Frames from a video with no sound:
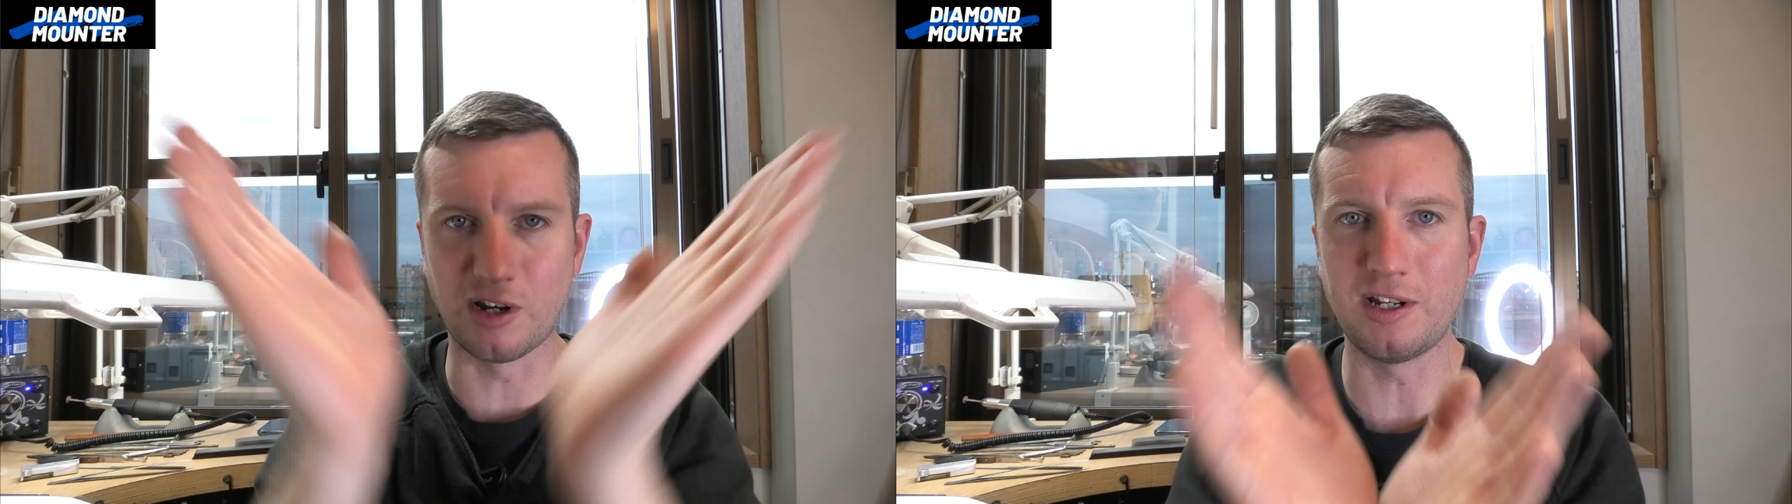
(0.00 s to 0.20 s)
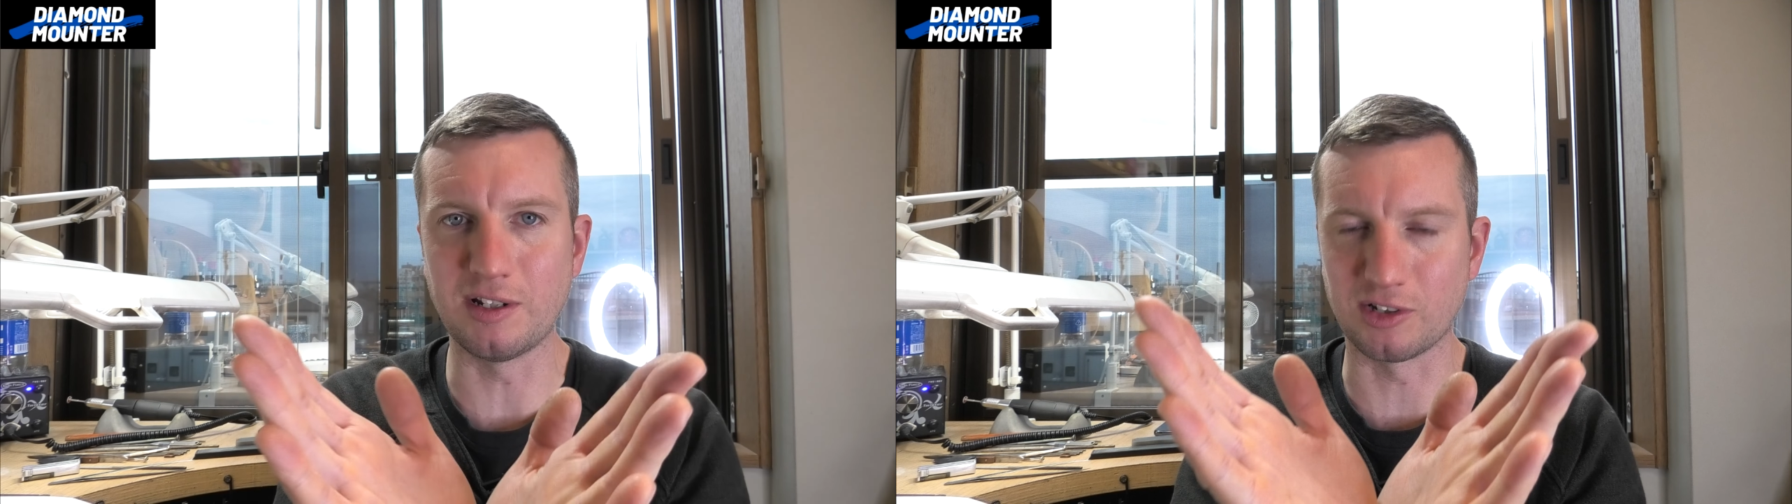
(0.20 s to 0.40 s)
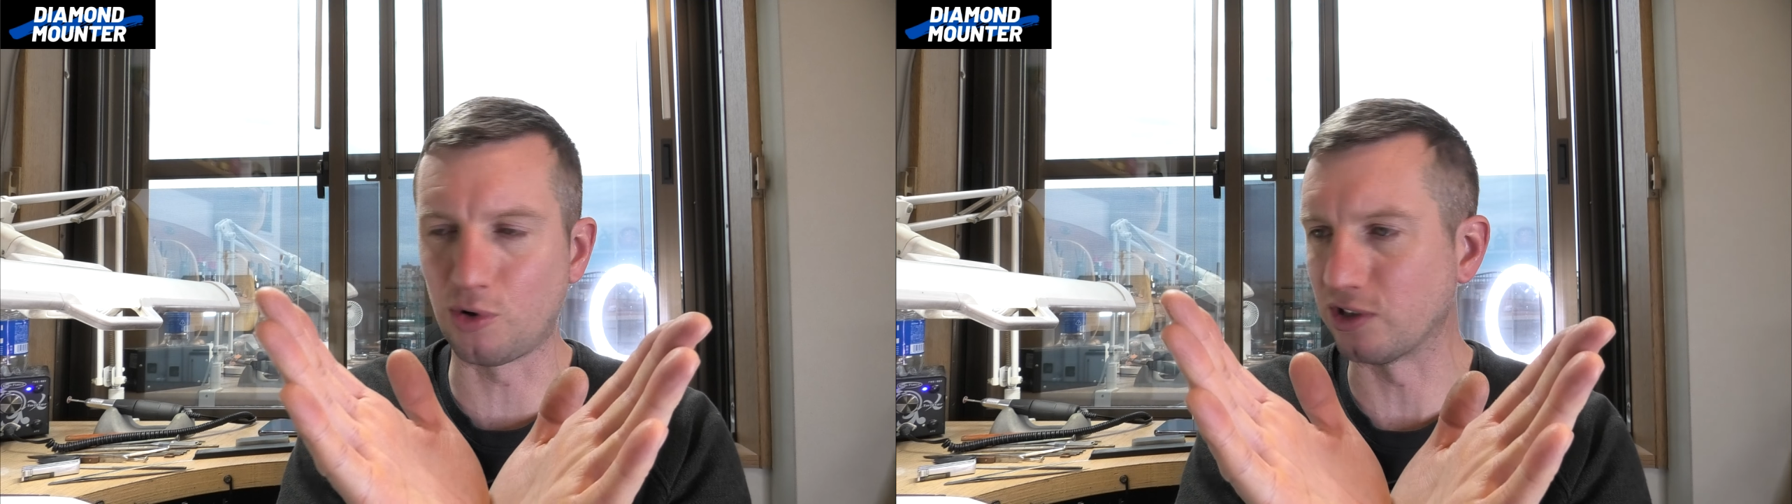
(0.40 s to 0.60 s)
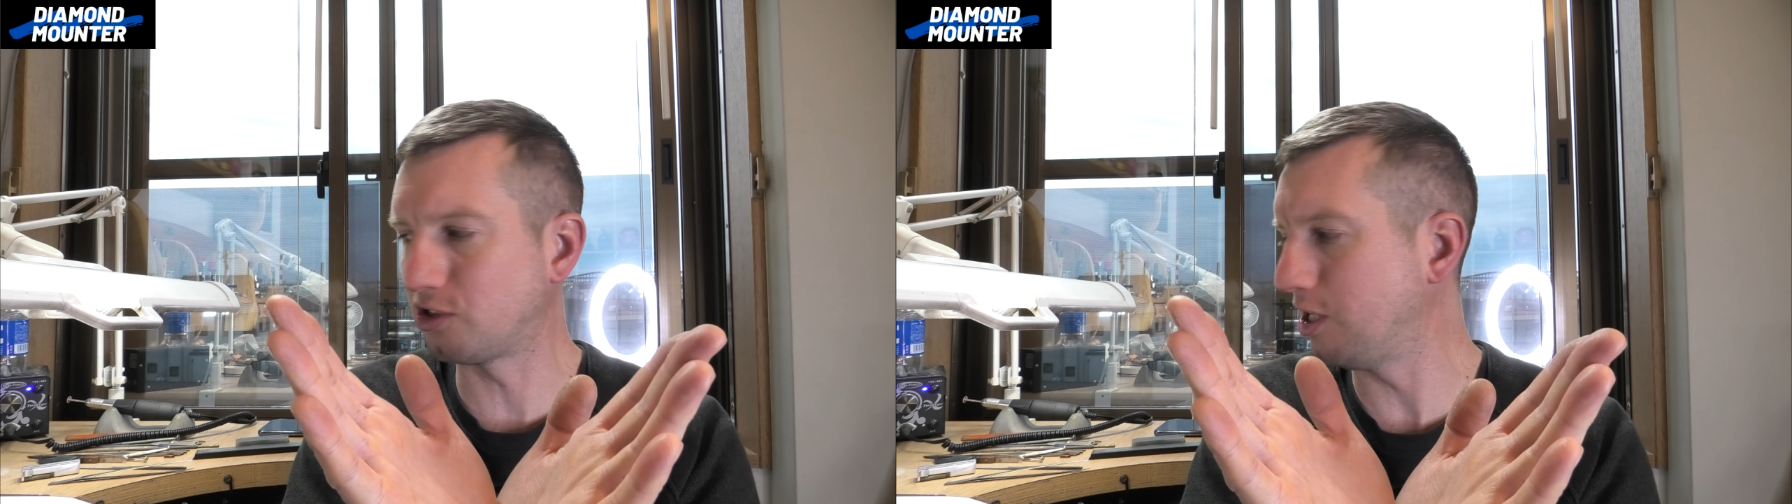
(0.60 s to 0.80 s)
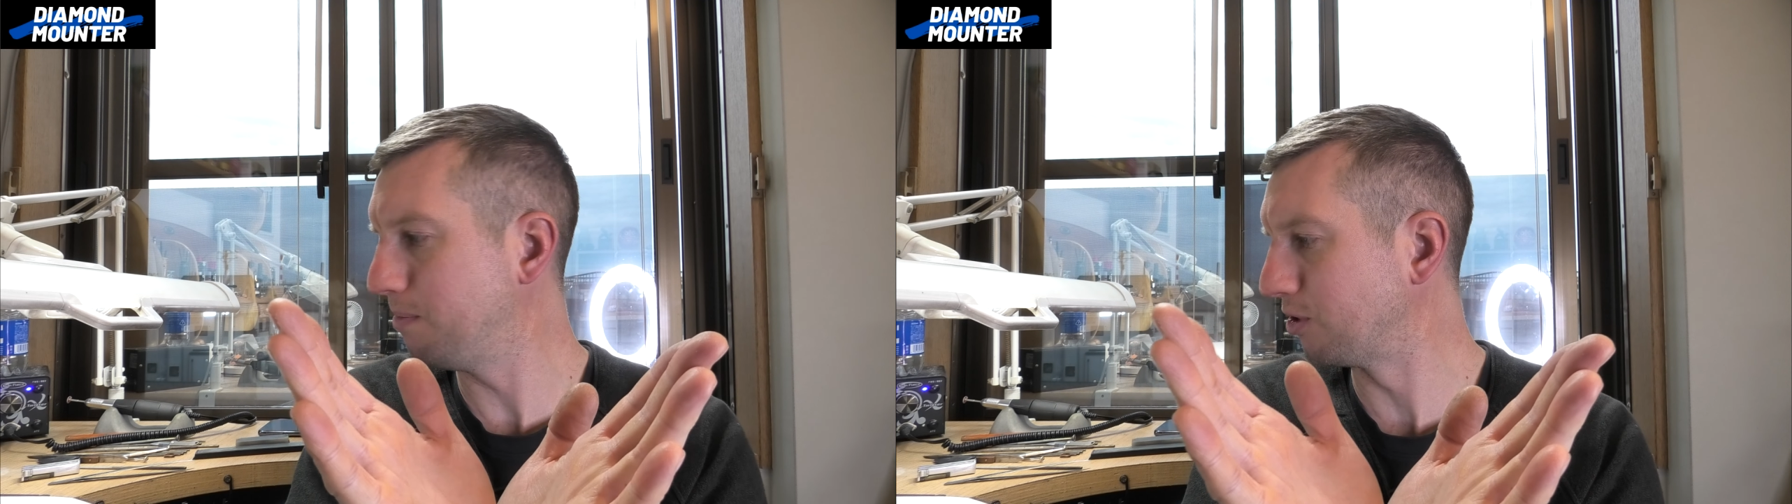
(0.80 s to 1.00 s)
side is quite
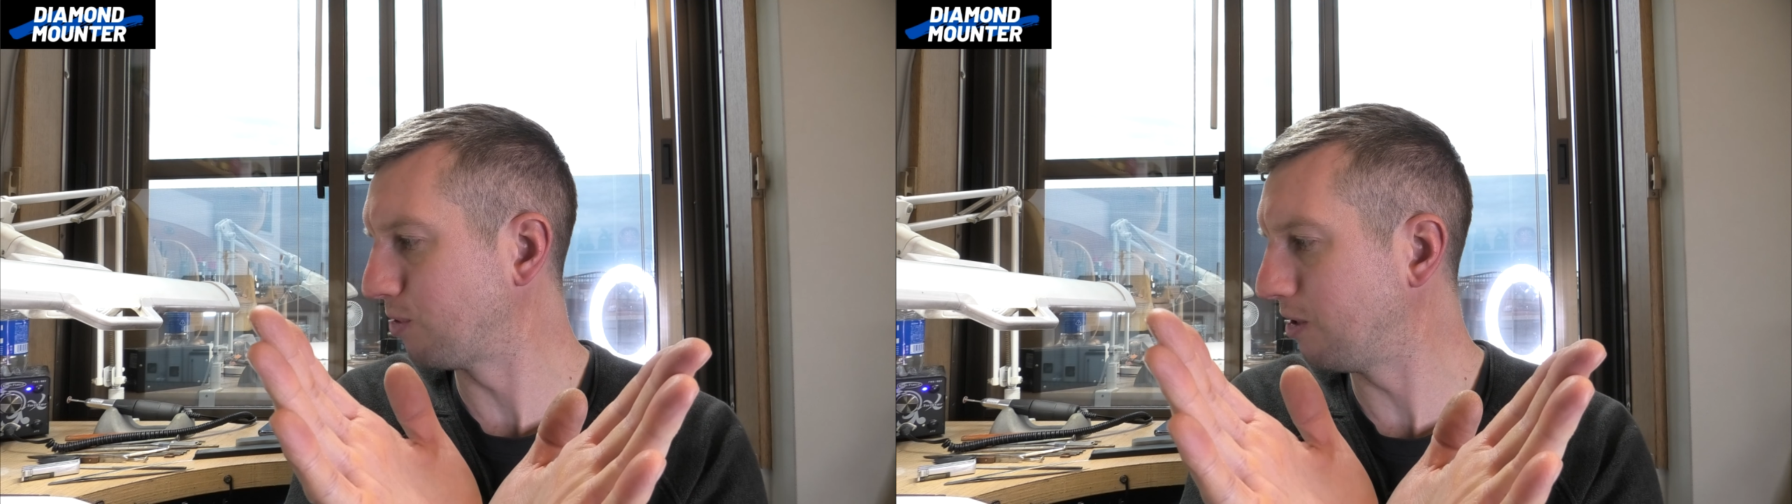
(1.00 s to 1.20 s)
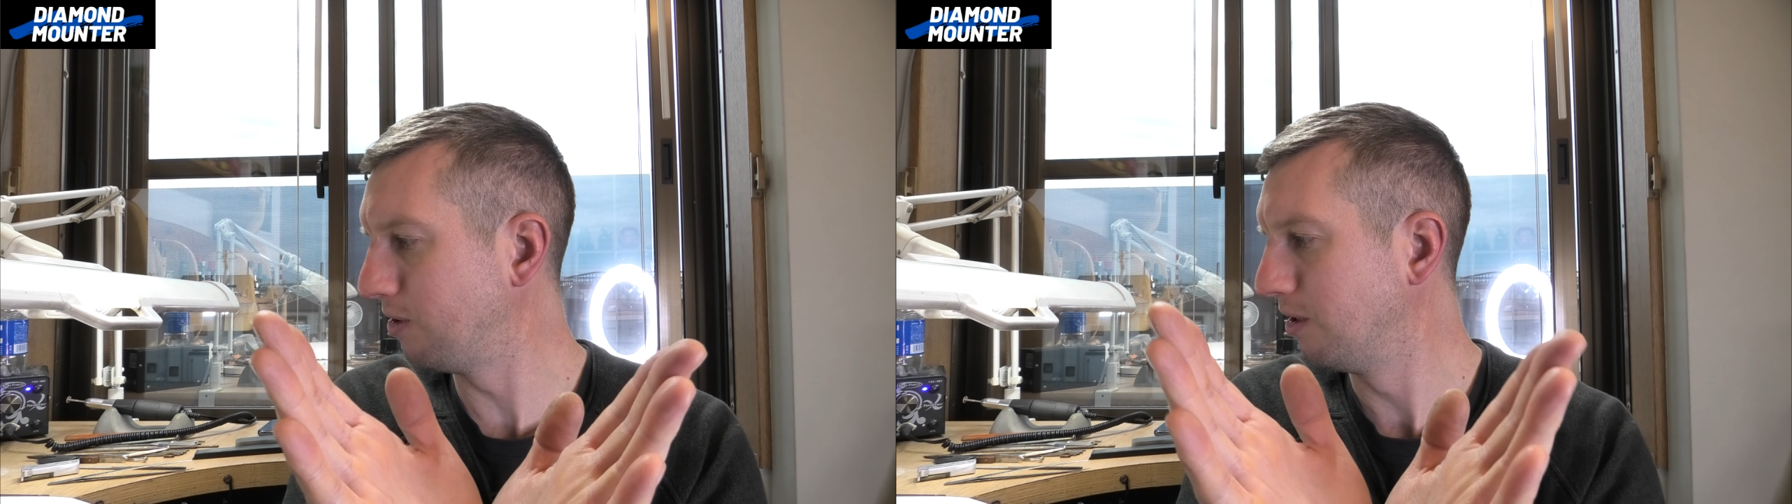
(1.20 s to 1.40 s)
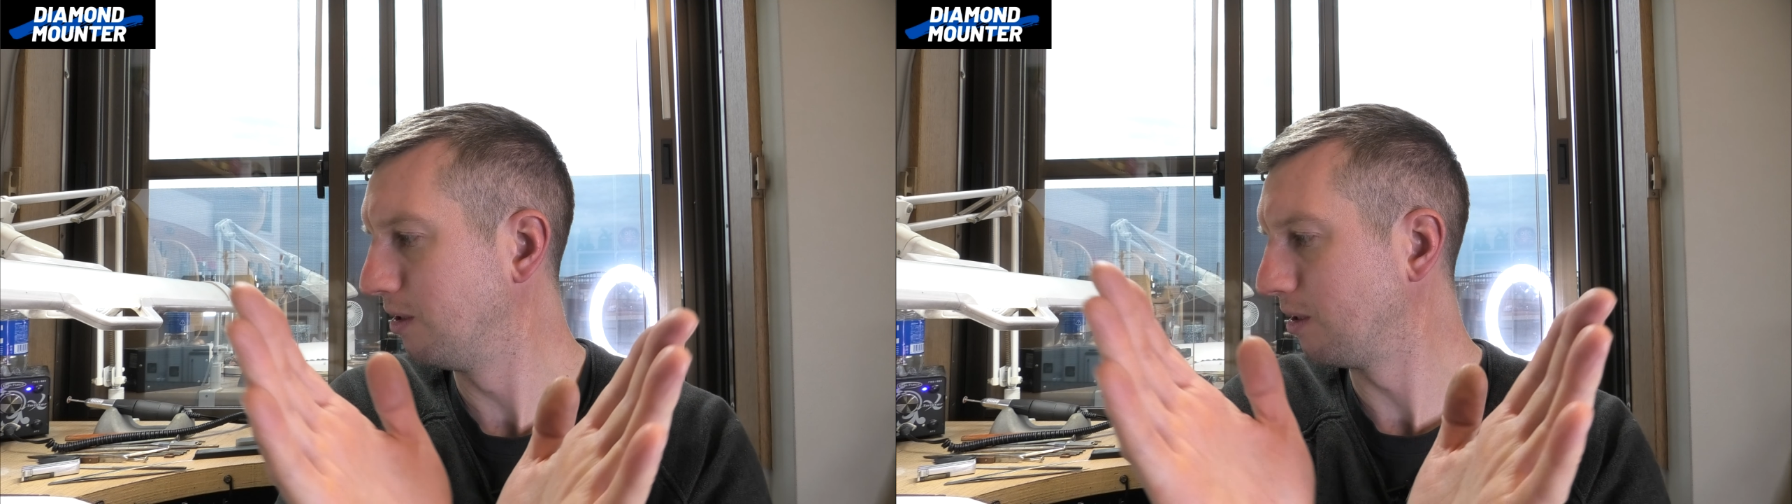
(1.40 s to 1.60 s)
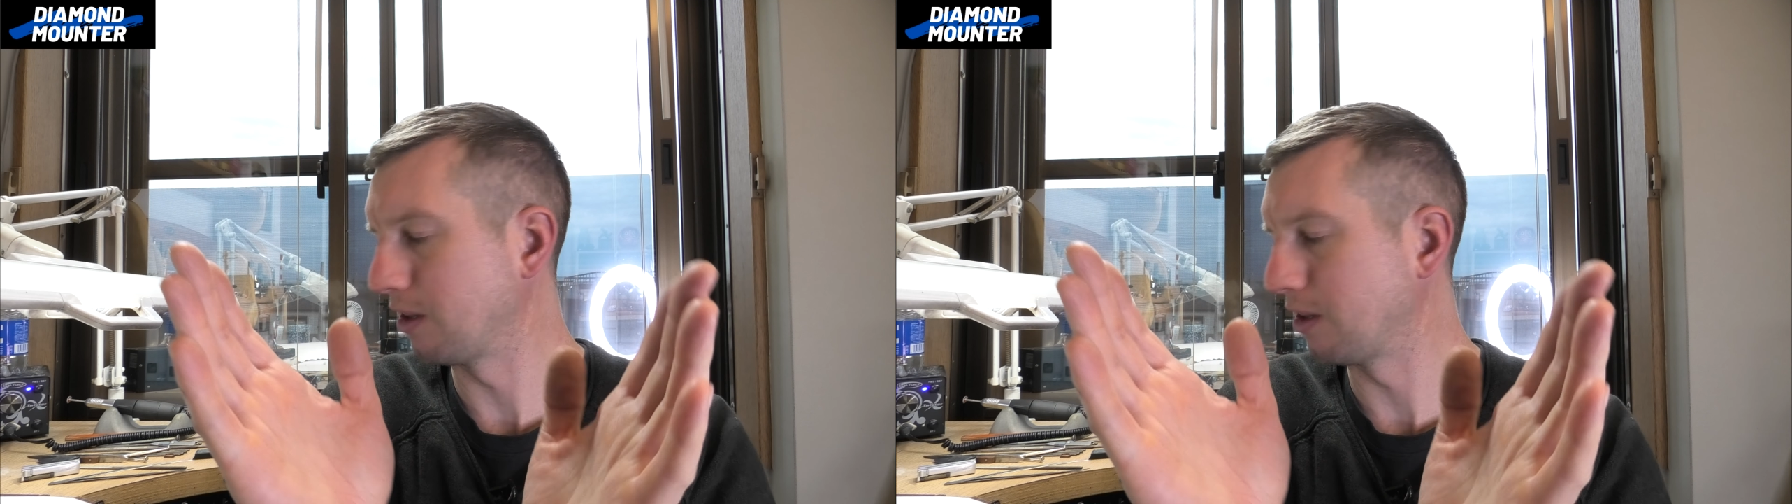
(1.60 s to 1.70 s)
steep as well.